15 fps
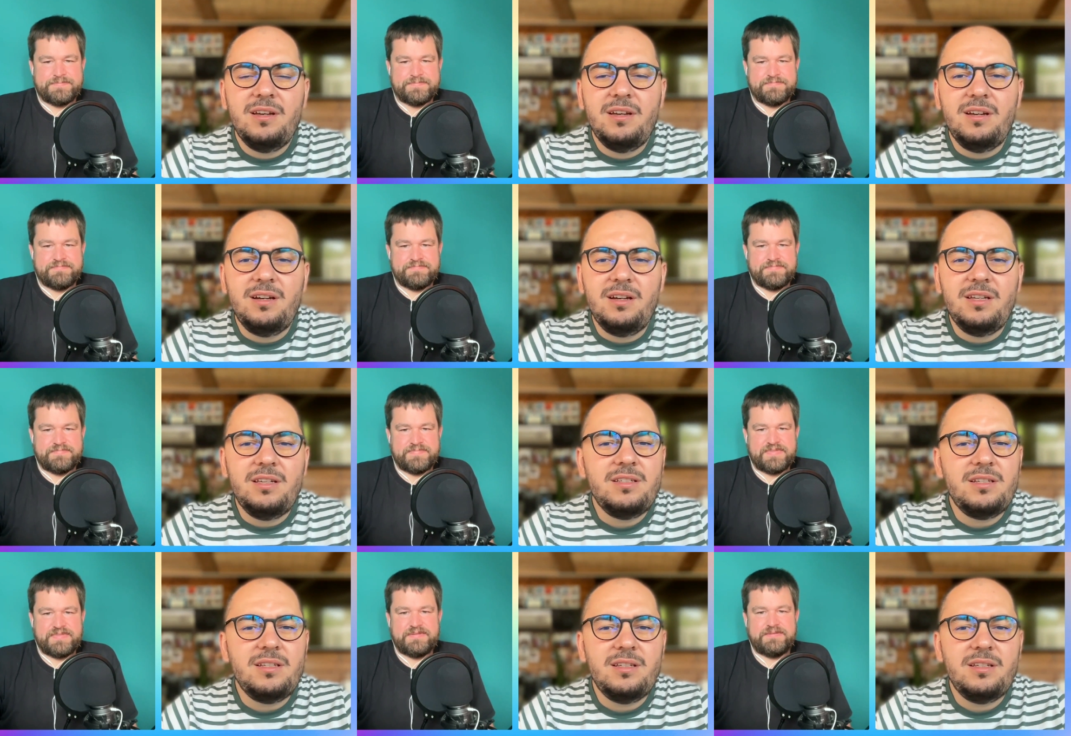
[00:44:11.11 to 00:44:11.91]
Speaker 1: Uh,
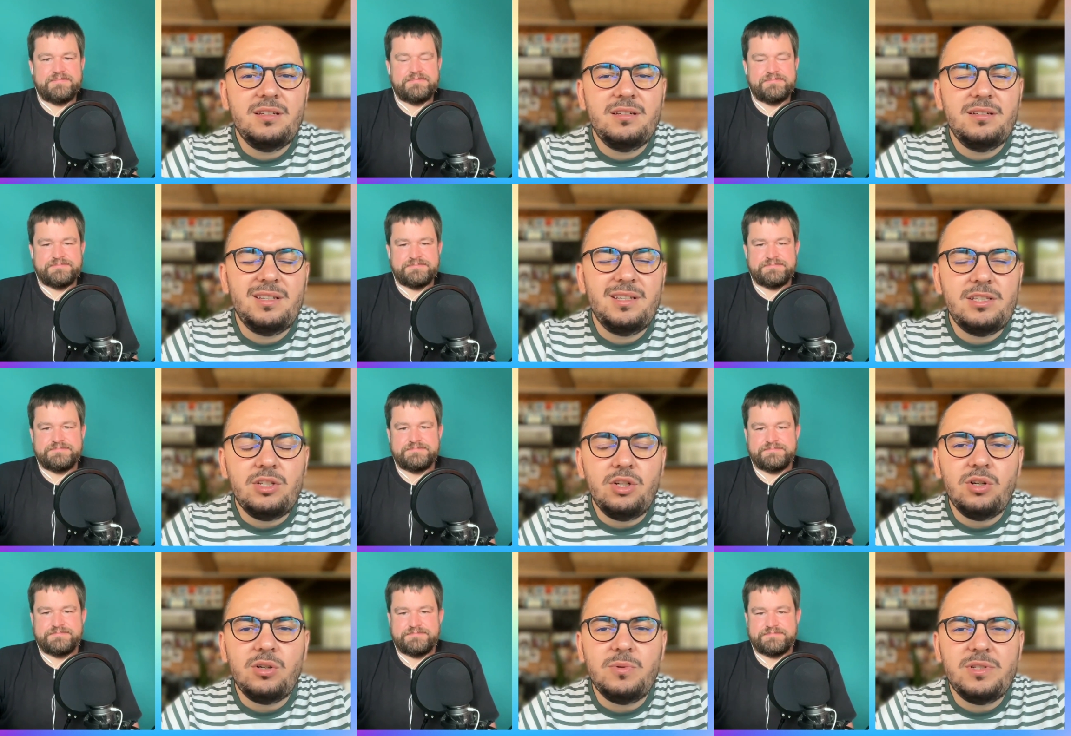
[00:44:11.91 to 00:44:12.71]
he, uh, his
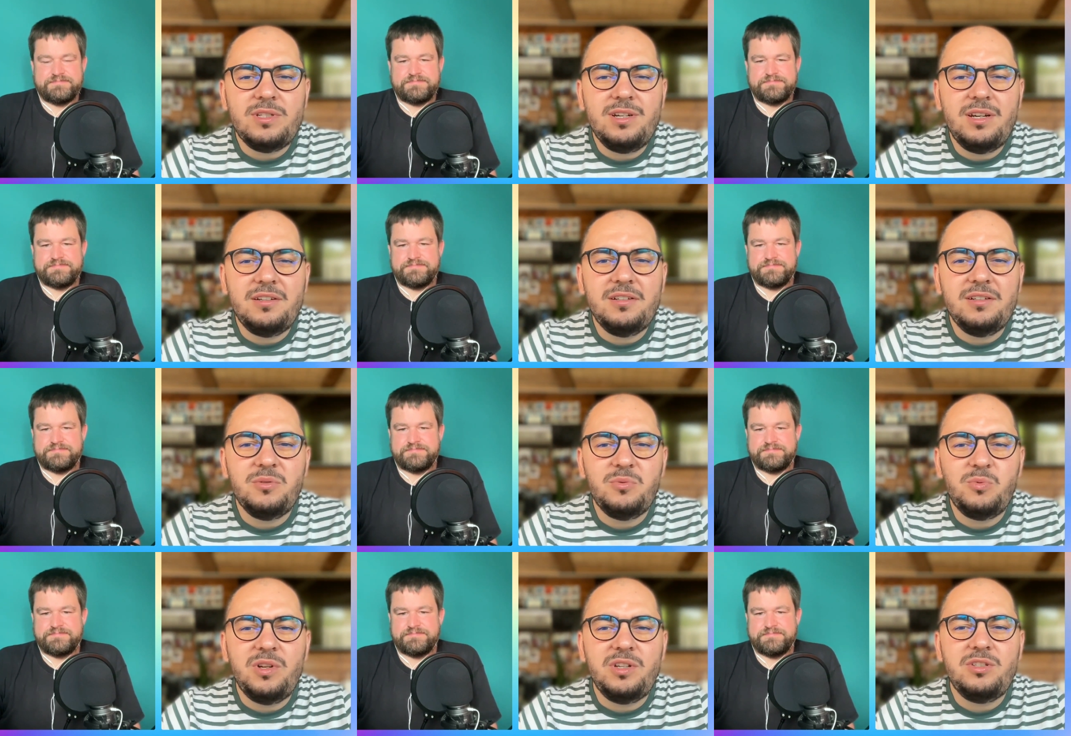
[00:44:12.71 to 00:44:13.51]
talk was
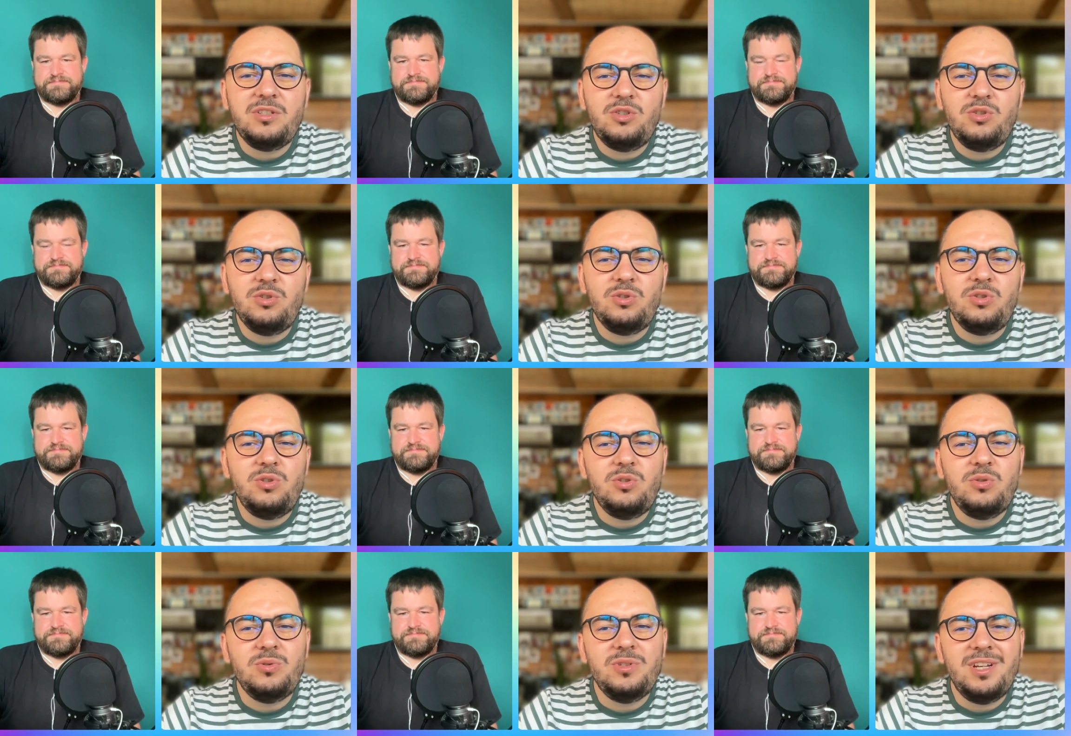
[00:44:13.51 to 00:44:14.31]
titled "When Should
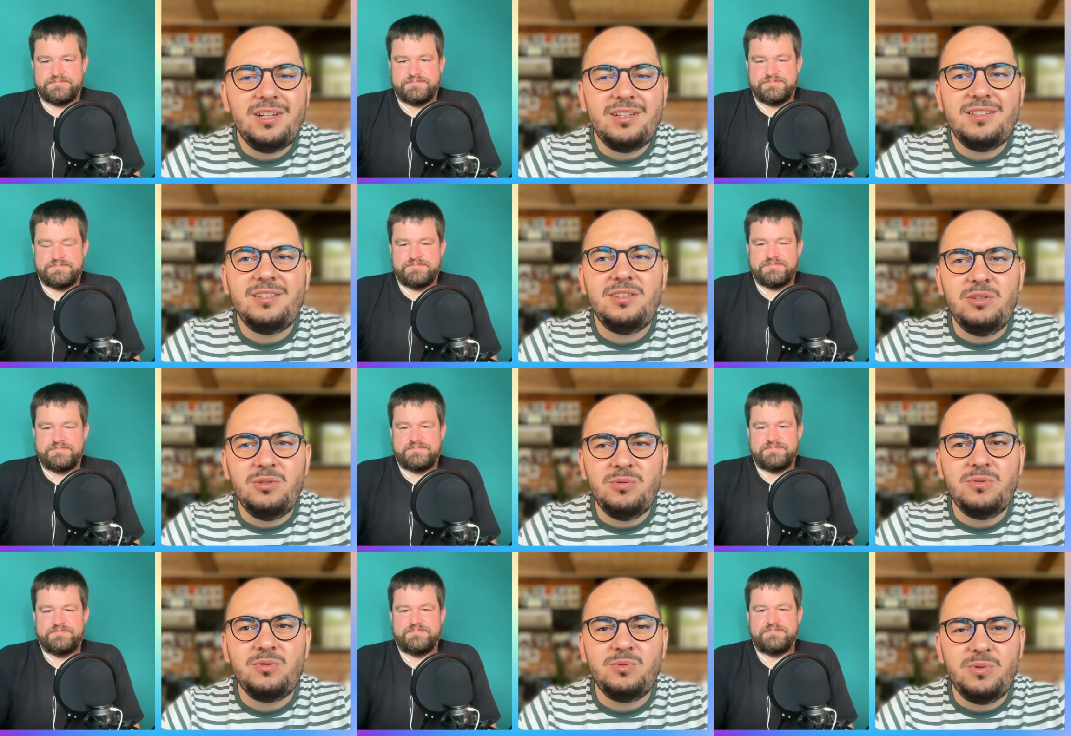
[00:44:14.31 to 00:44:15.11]
You Not
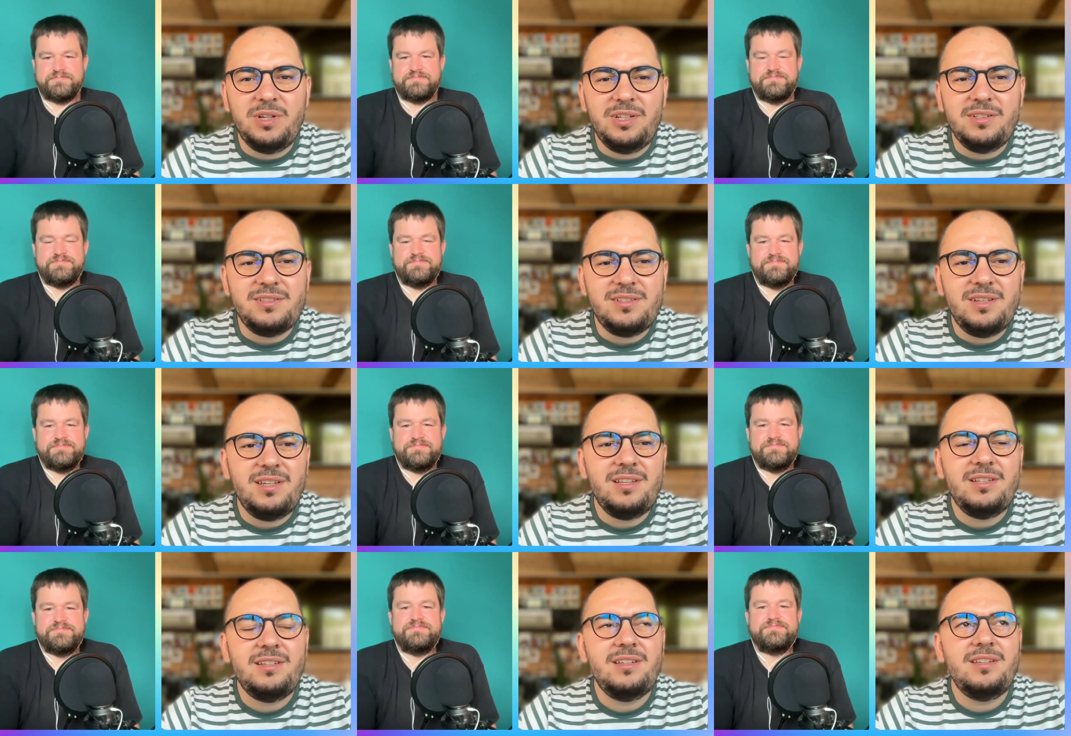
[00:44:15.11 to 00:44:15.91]
Use Rails,"
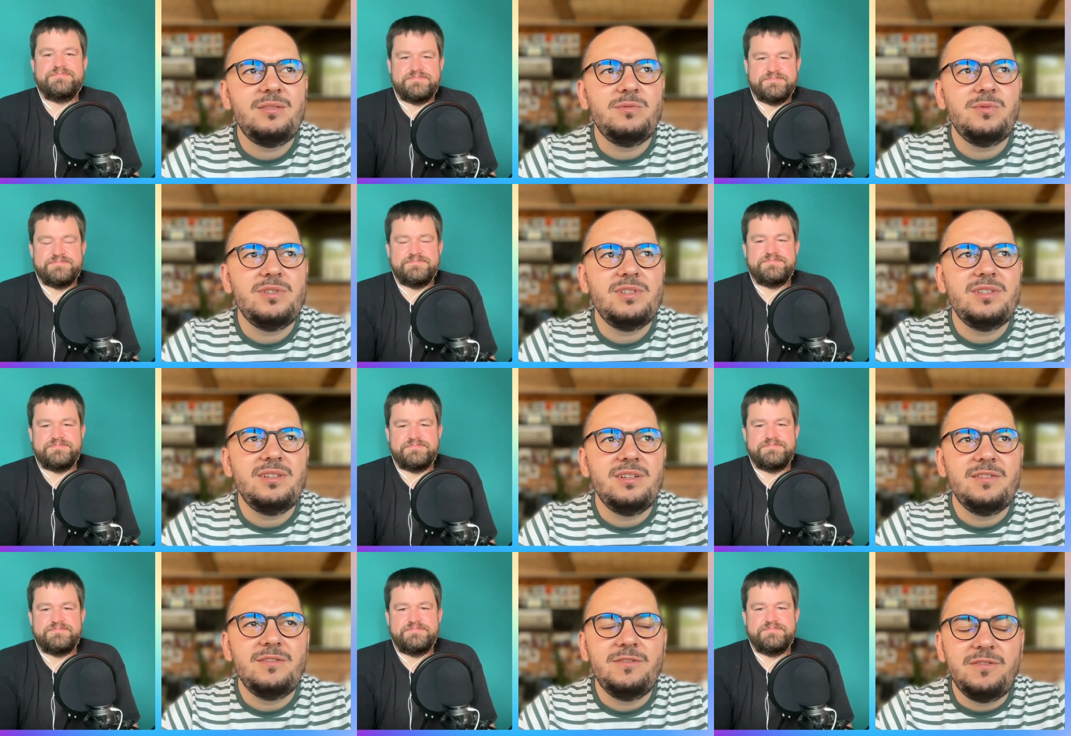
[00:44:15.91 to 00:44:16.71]
and it was
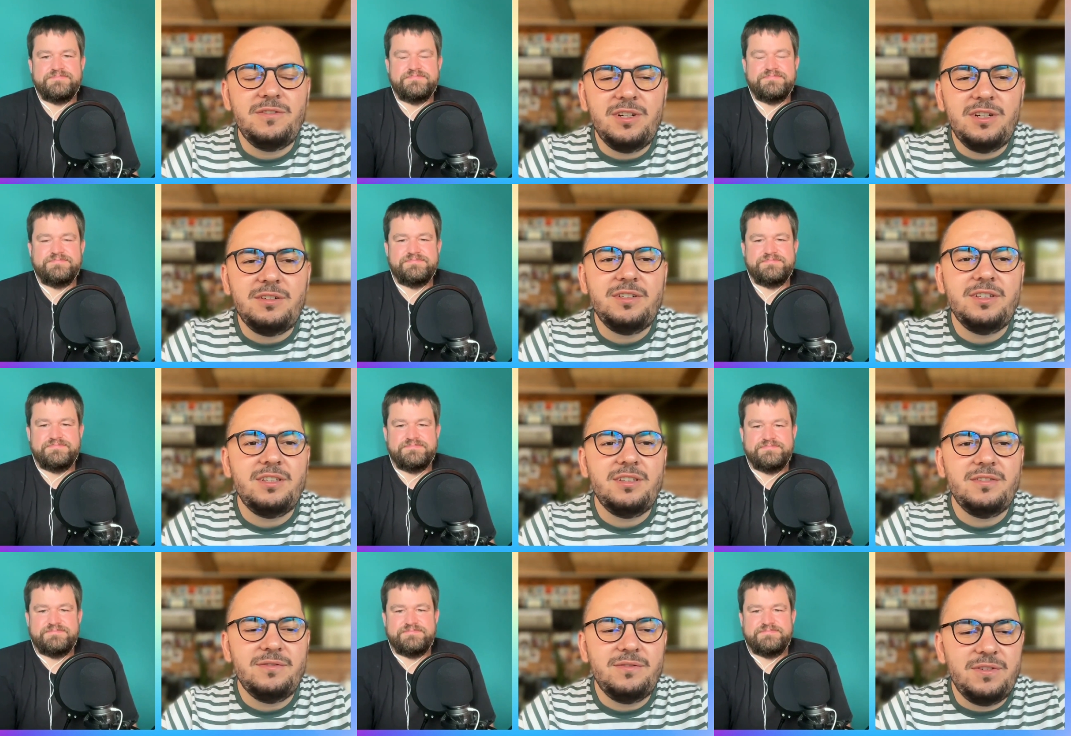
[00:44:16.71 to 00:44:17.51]
a very,
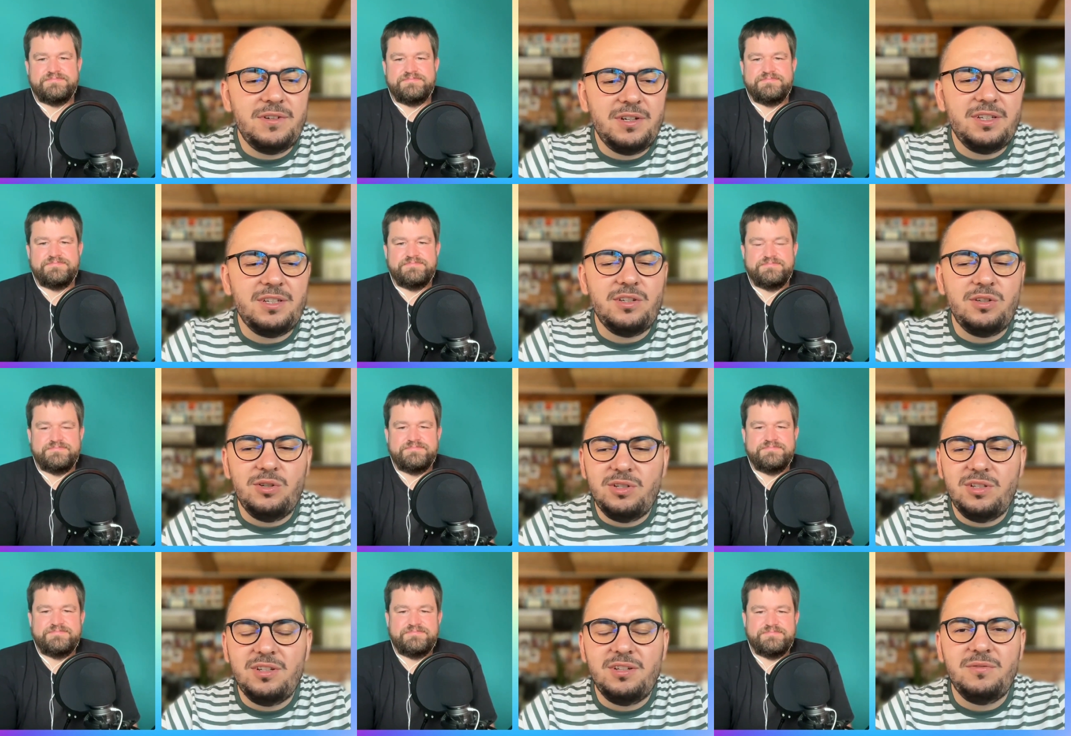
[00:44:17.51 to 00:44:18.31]
very
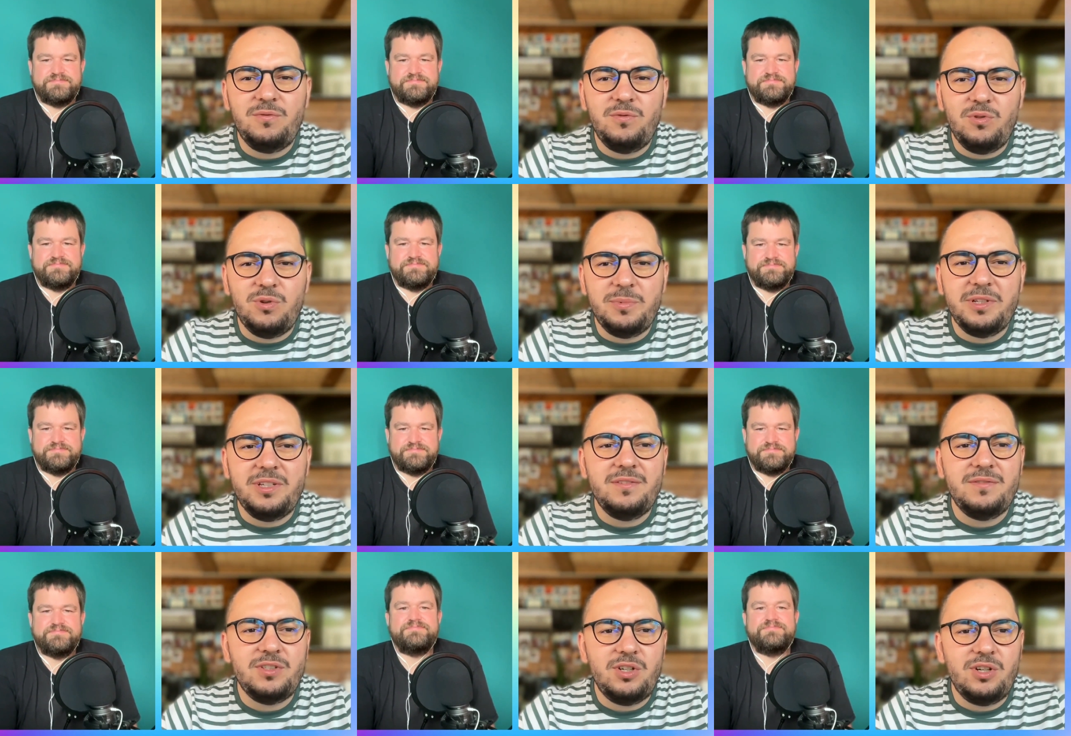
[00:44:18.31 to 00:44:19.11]
good and
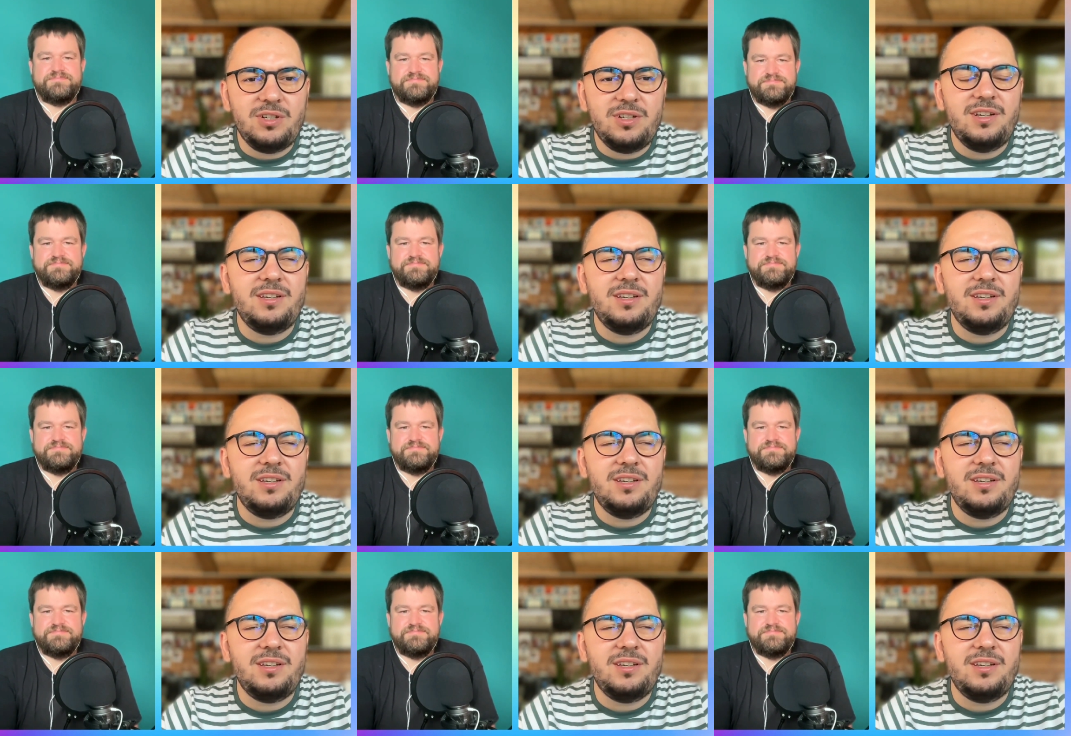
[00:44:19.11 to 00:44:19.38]
informative talk.